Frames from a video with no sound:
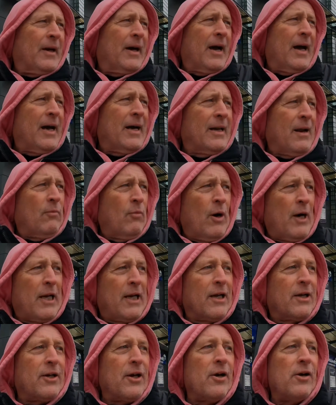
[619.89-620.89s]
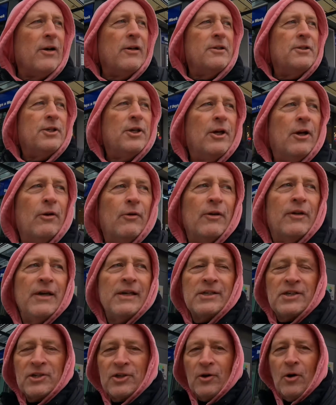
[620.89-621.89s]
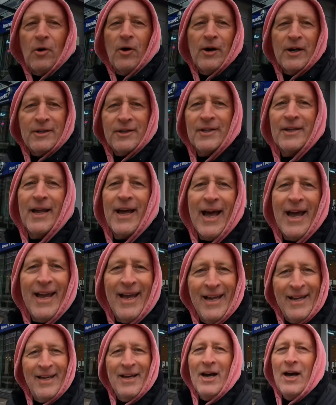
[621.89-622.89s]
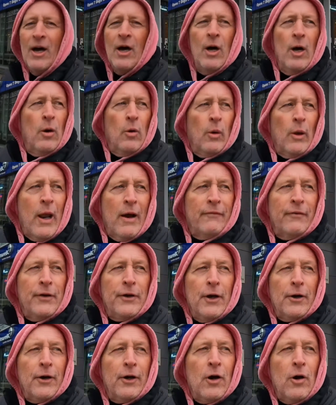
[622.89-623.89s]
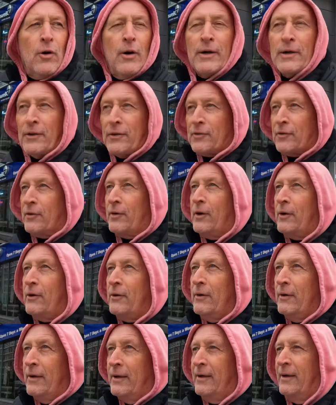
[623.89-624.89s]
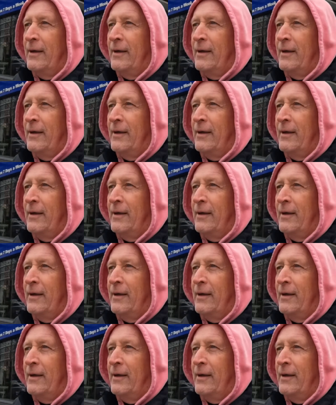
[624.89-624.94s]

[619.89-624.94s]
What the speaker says: And I want to encourage you with his story today. Whatever you're going through,